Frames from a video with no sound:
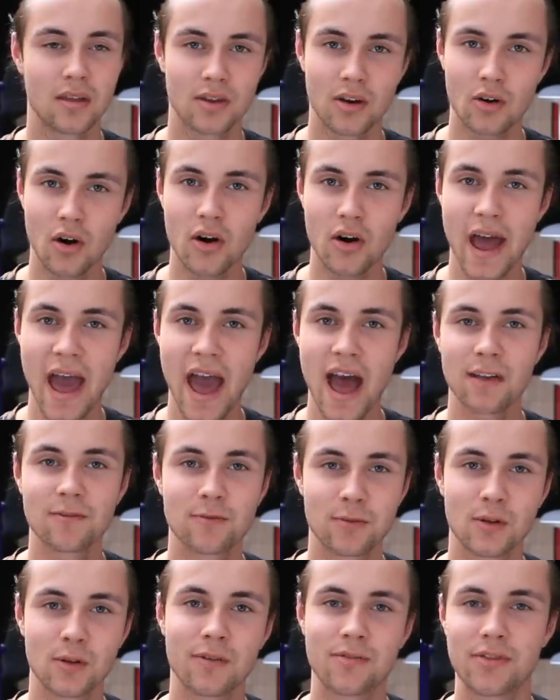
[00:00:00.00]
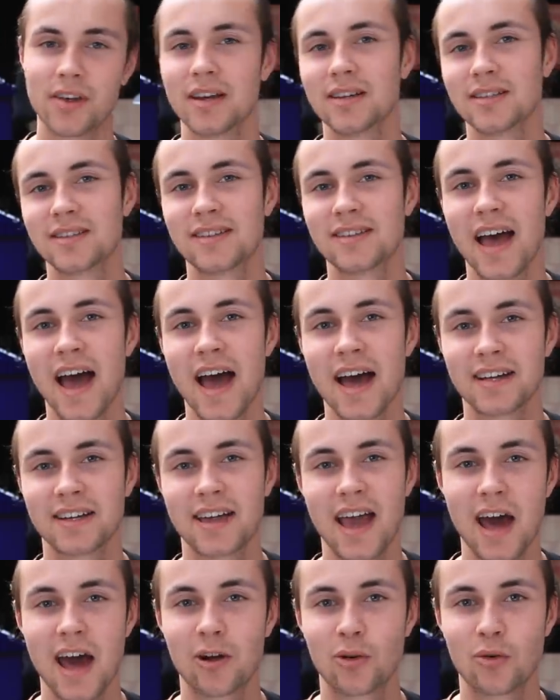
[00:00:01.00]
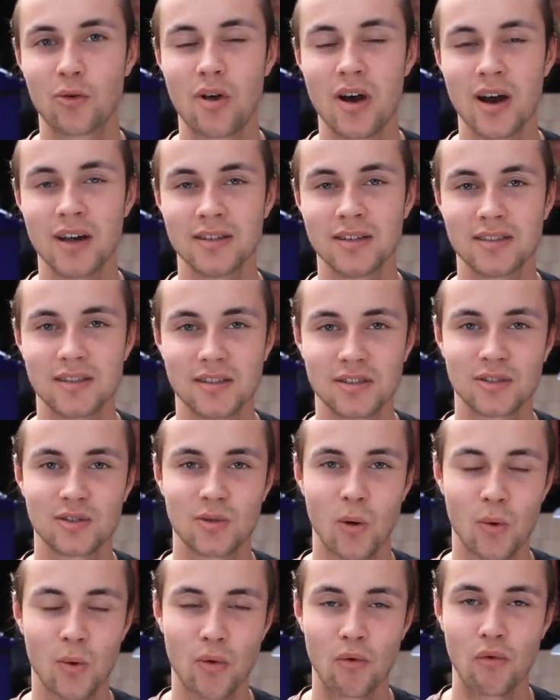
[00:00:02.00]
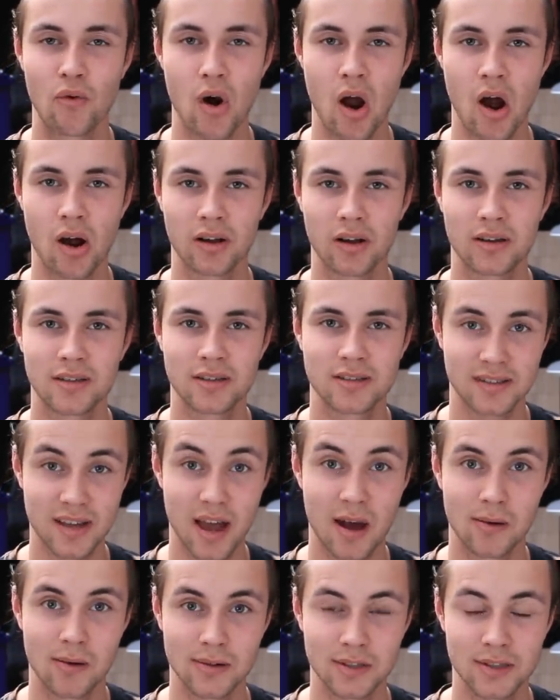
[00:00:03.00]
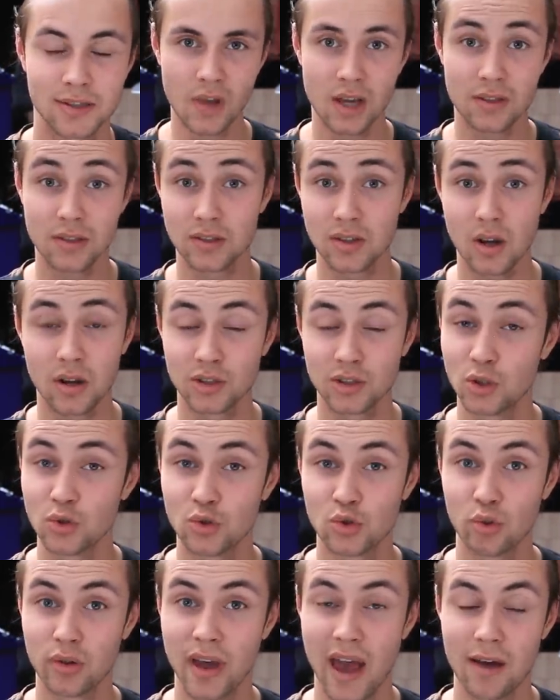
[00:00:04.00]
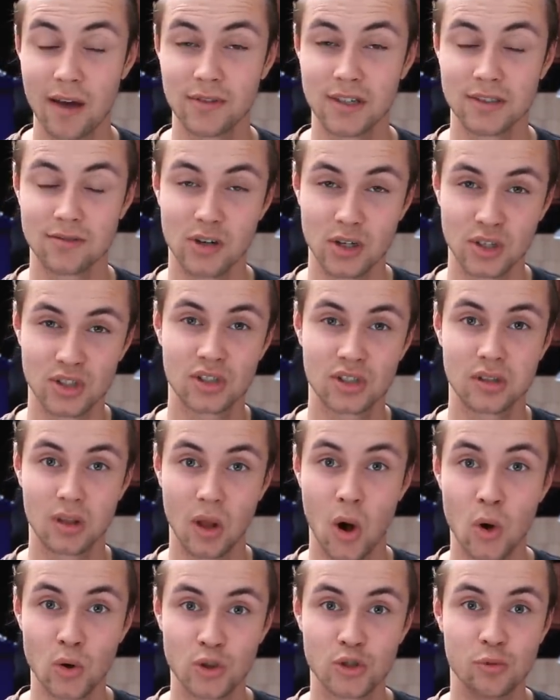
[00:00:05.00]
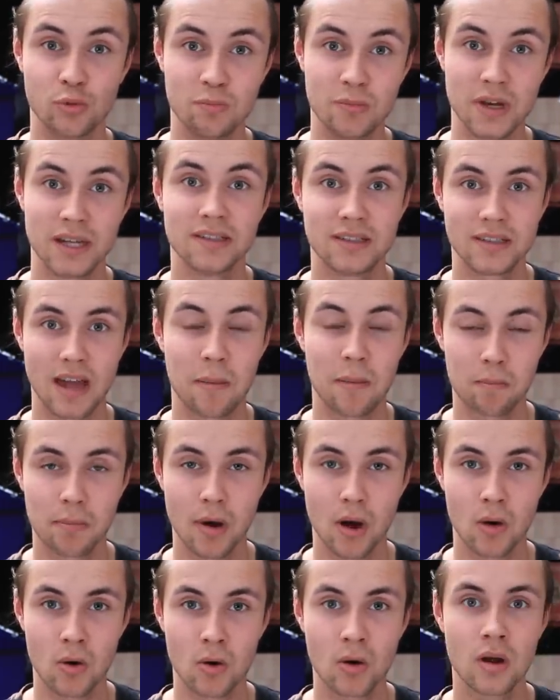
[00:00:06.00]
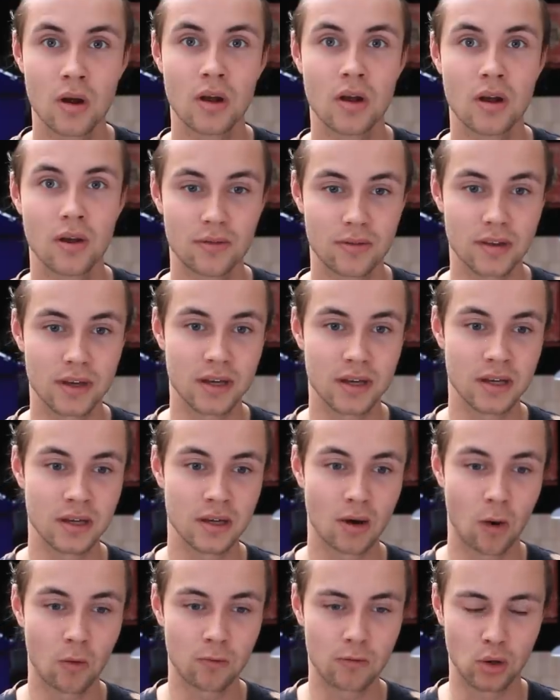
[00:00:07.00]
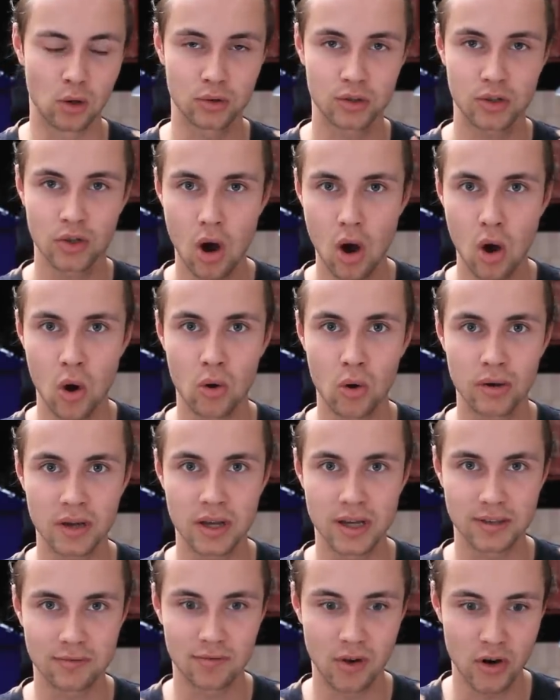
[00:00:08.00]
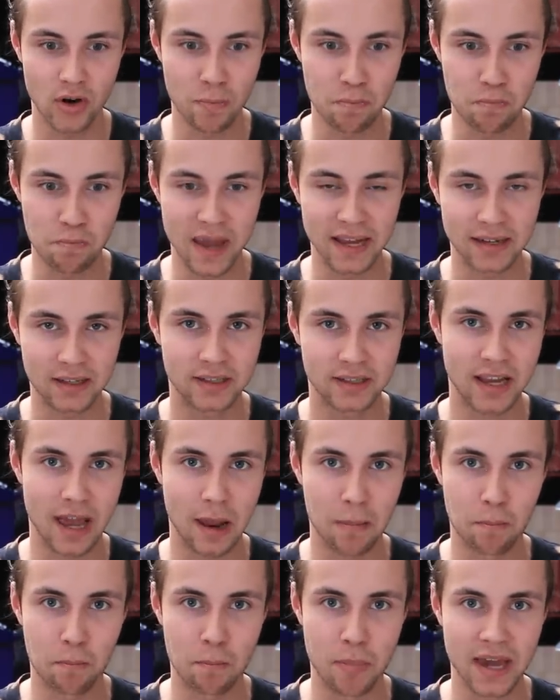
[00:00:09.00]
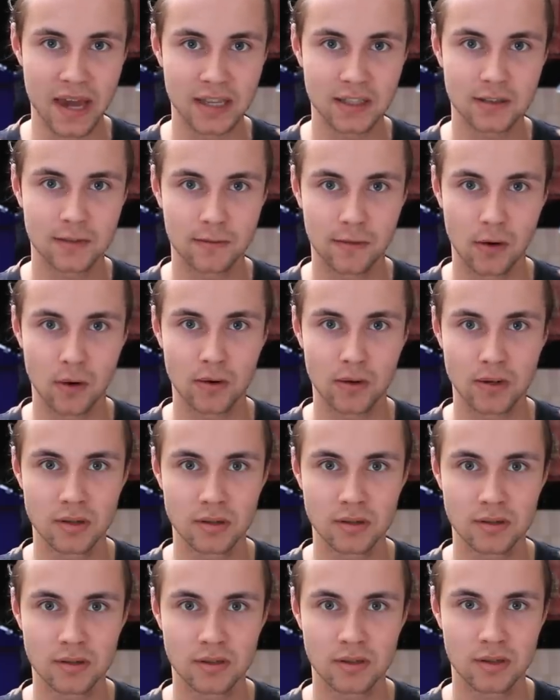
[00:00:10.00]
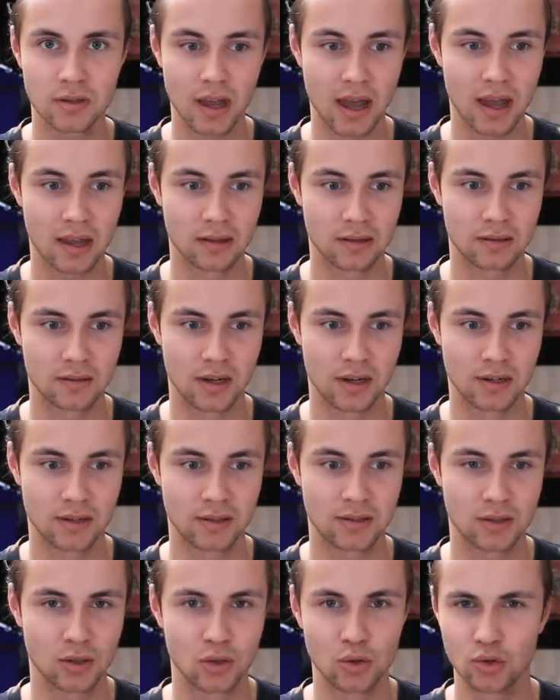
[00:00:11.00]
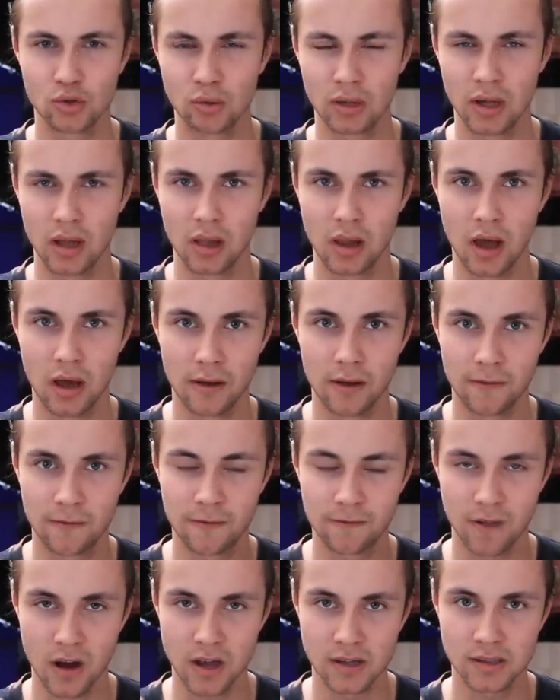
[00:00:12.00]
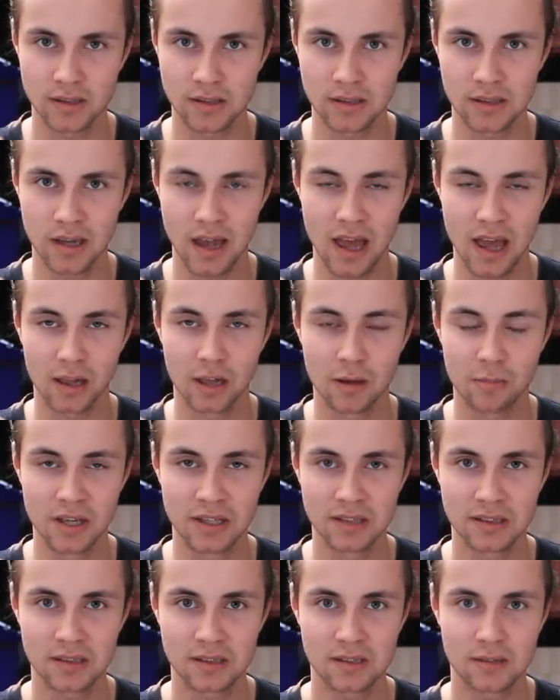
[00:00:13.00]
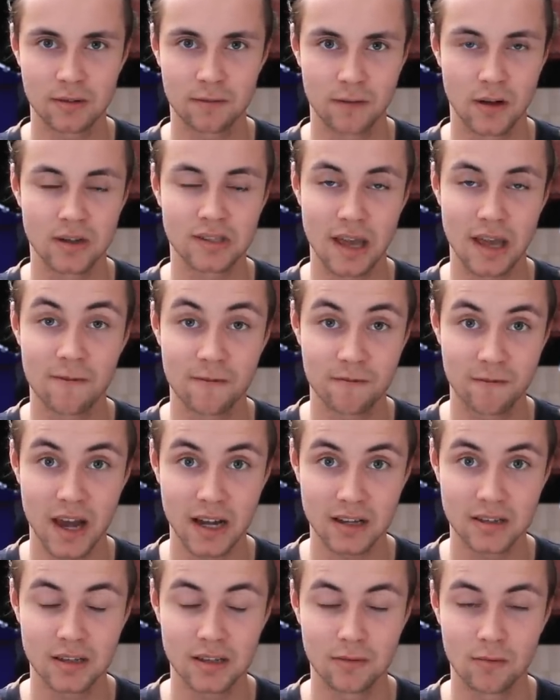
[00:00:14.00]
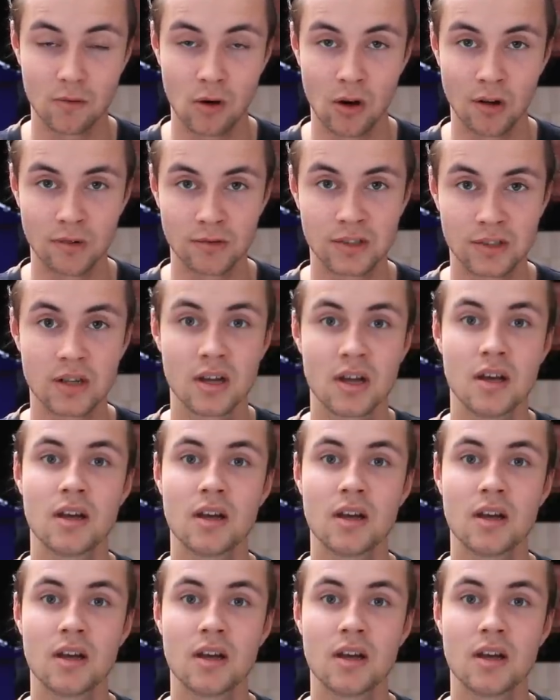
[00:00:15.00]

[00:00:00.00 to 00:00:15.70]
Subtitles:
There are a handful of things that categorize the stoner rock sound. The songs usually have this very slow to mid-tempo. The overall tone is very mid and bass focused, and there's usually a lot of fuzz elements, fuzz effects involved.